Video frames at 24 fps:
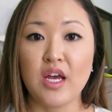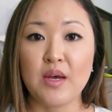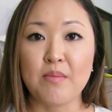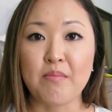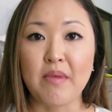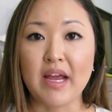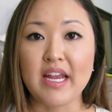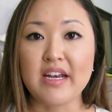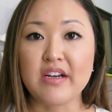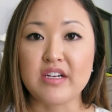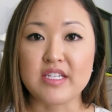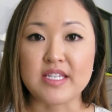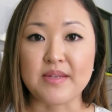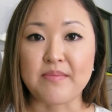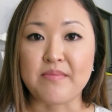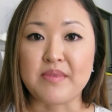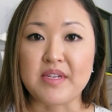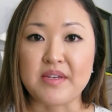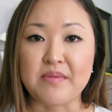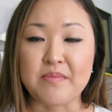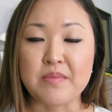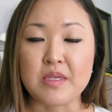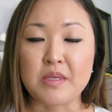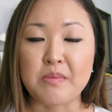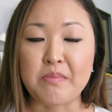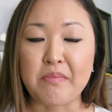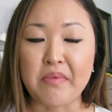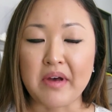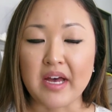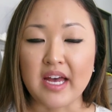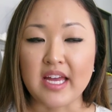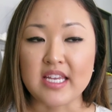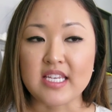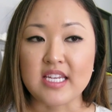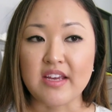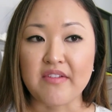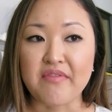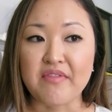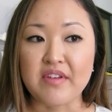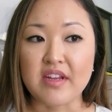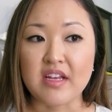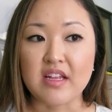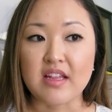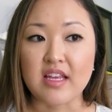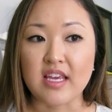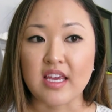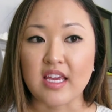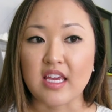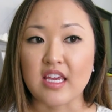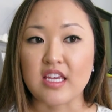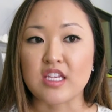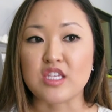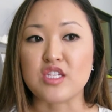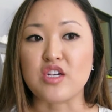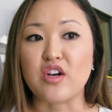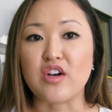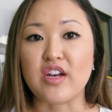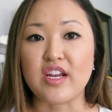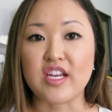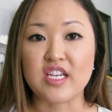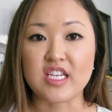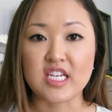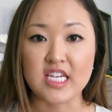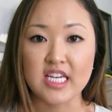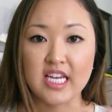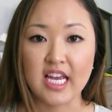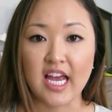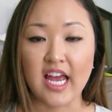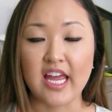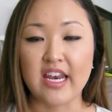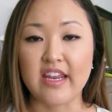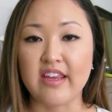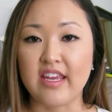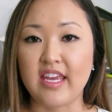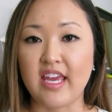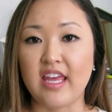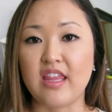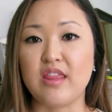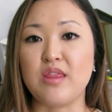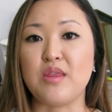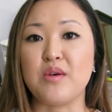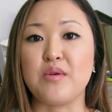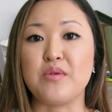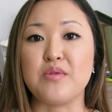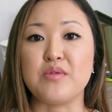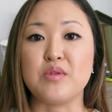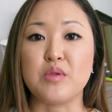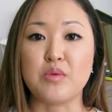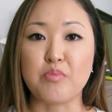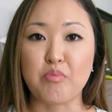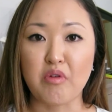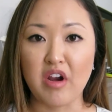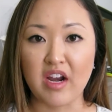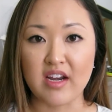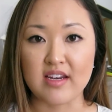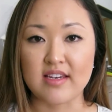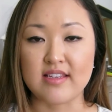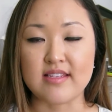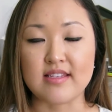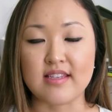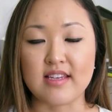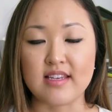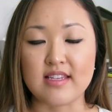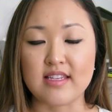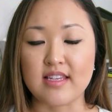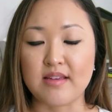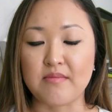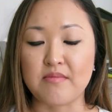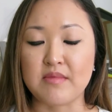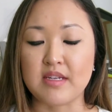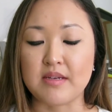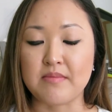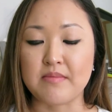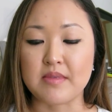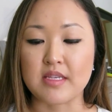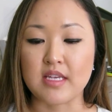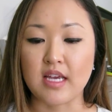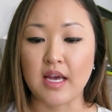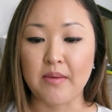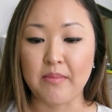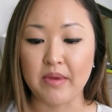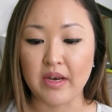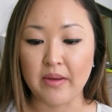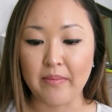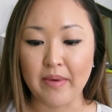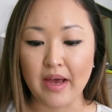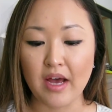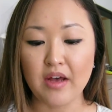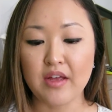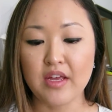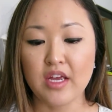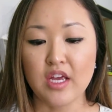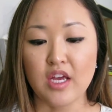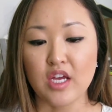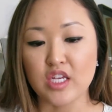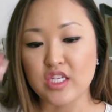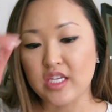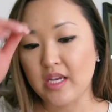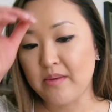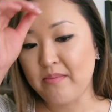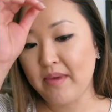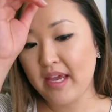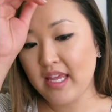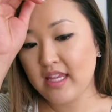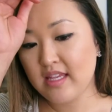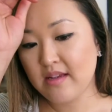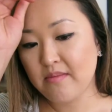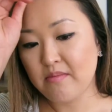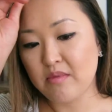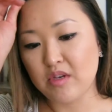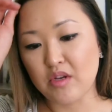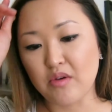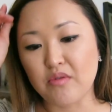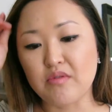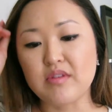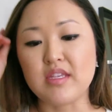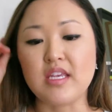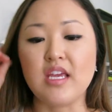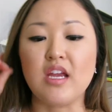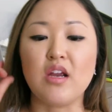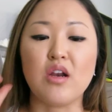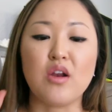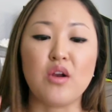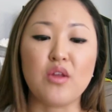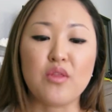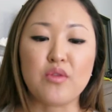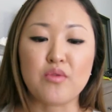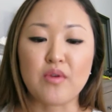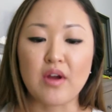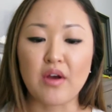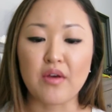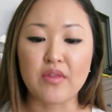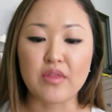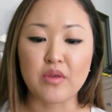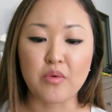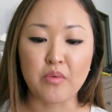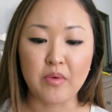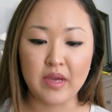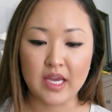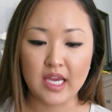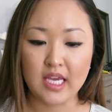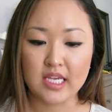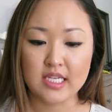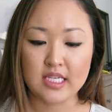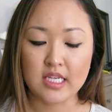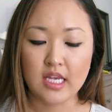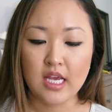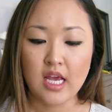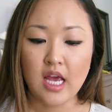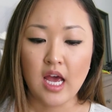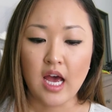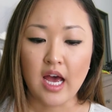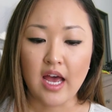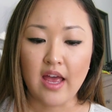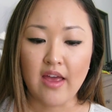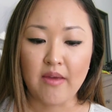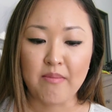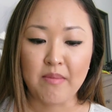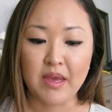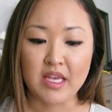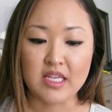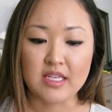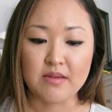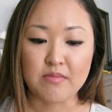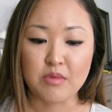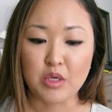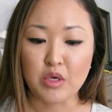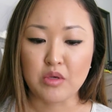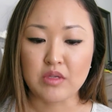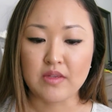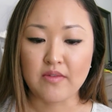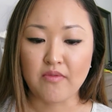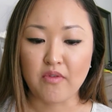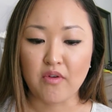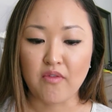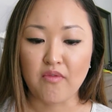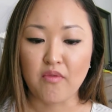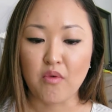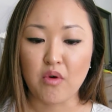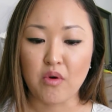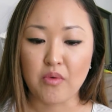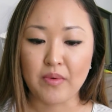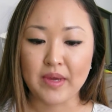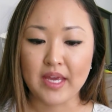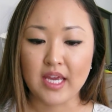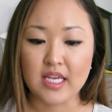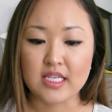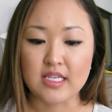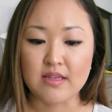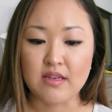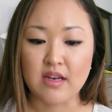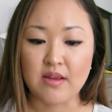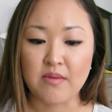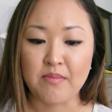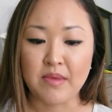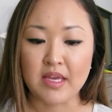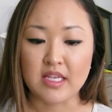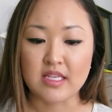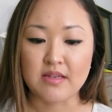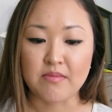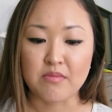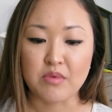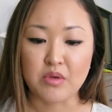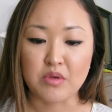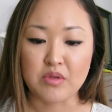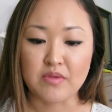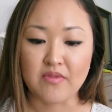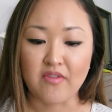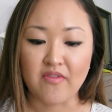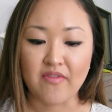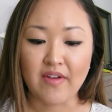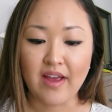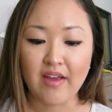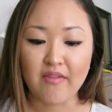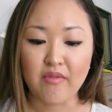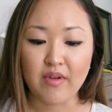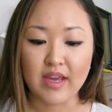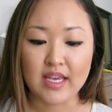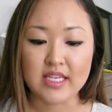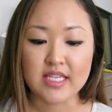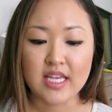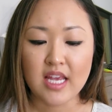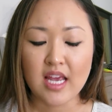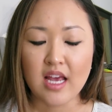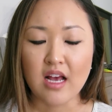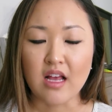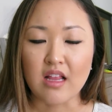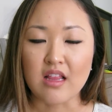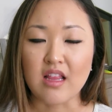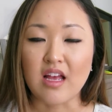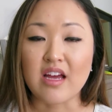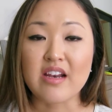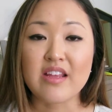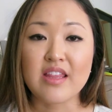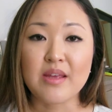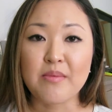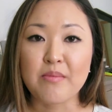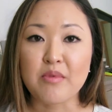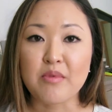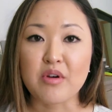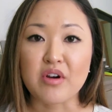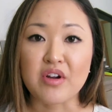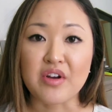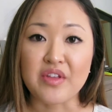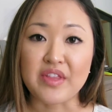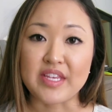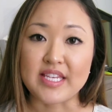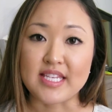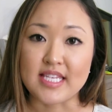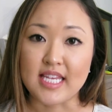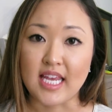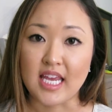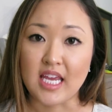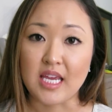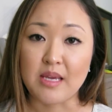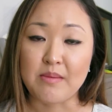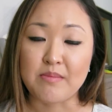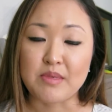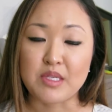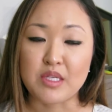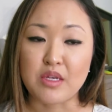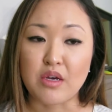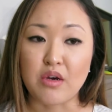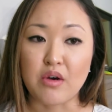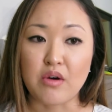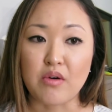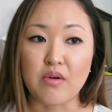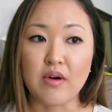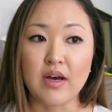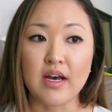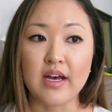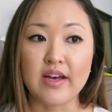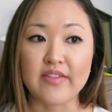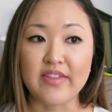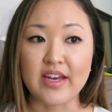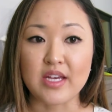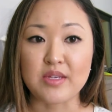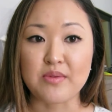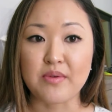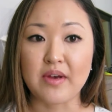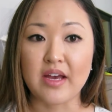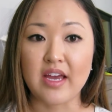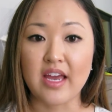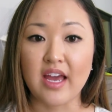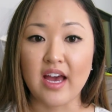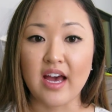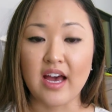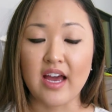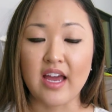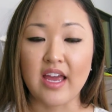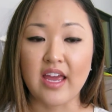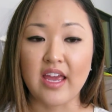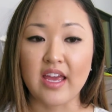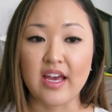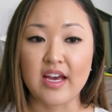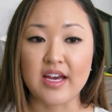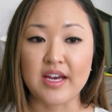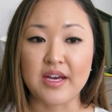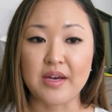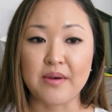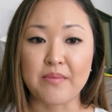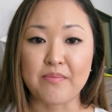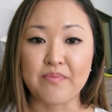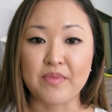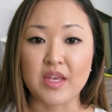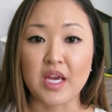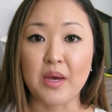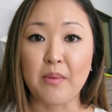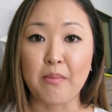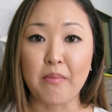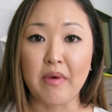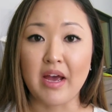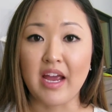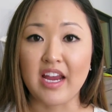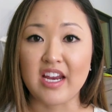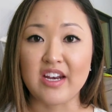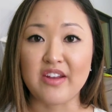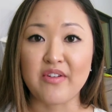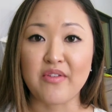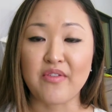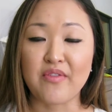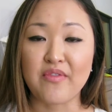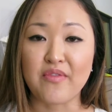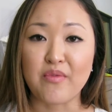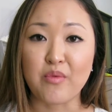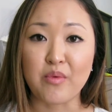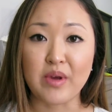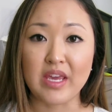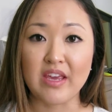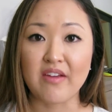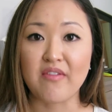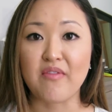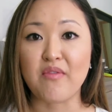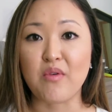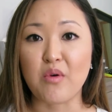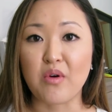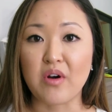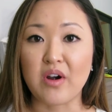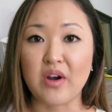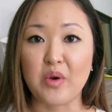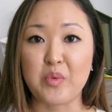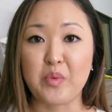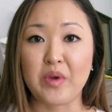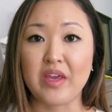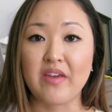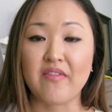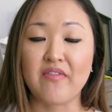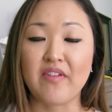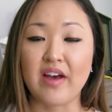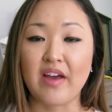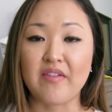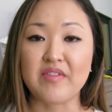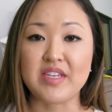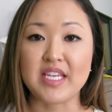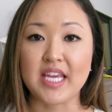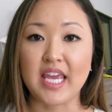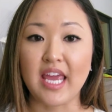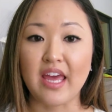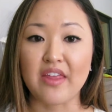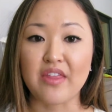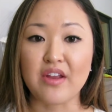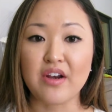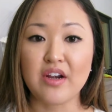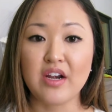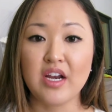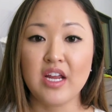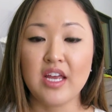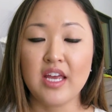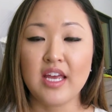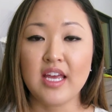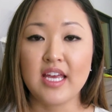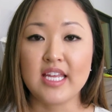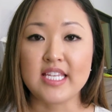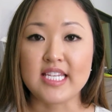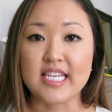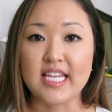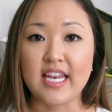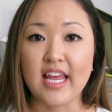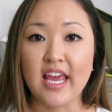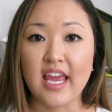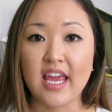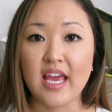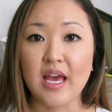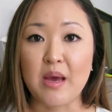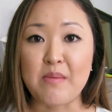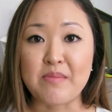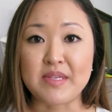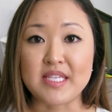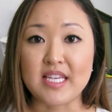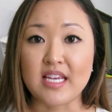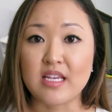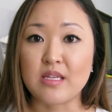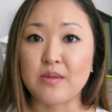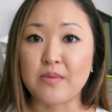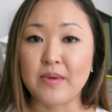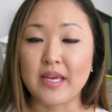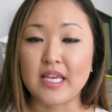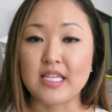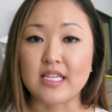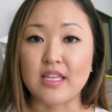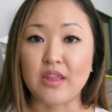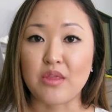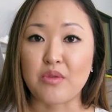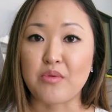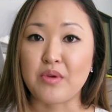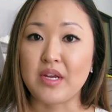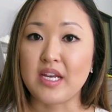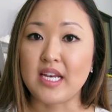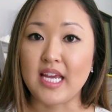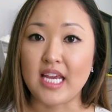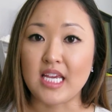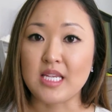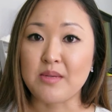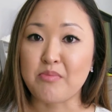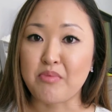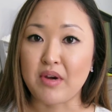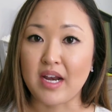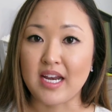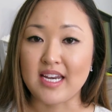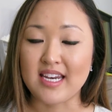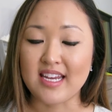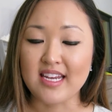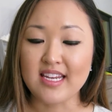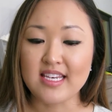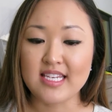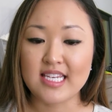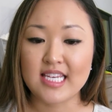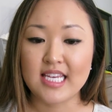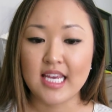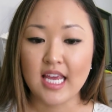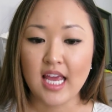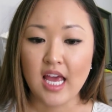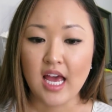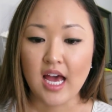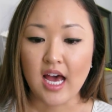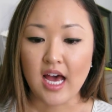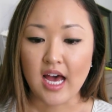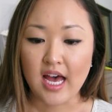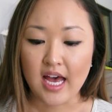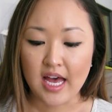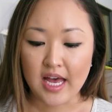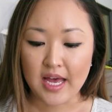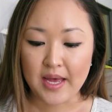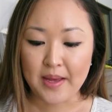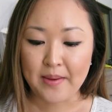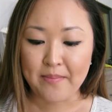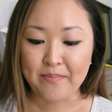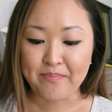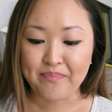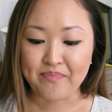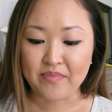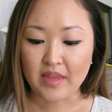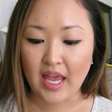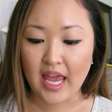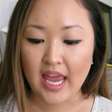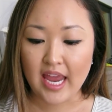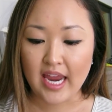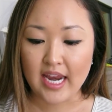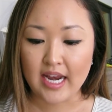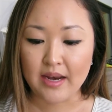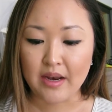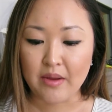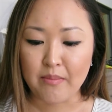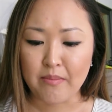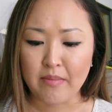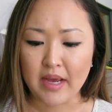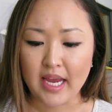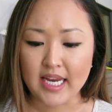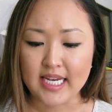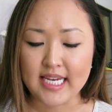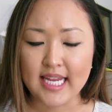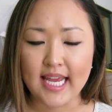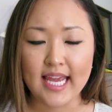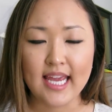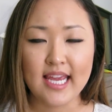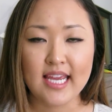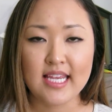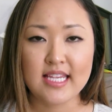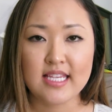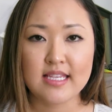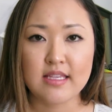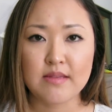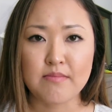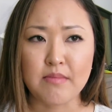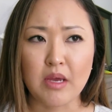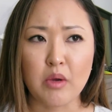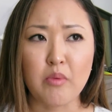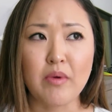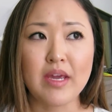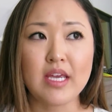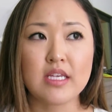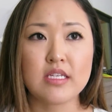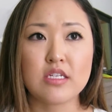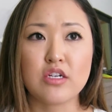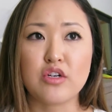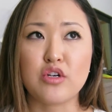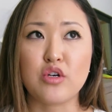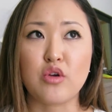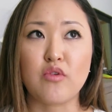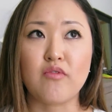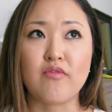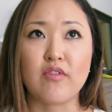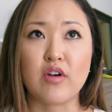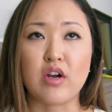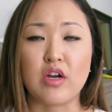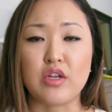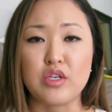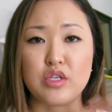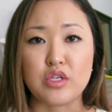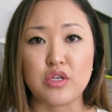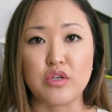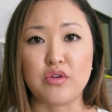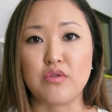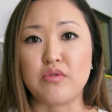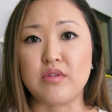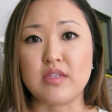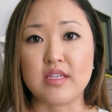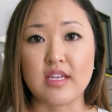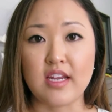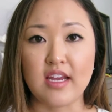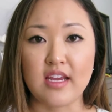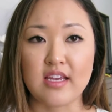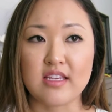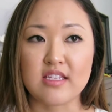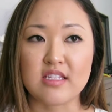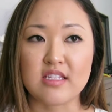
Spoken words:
minor symptoms, but definitely started to kind of get those pregnancy symptoms coming about. So I made some notes here throughout the weeks. I made some notes for 4 weeks and I made some notes for 5 weeks. A lot of them are all the same, so that's why I combined week 4 and week 5 together. Today I'm 6 weeks and 3 days pregnant. And my weeks turn over on Tuesdays,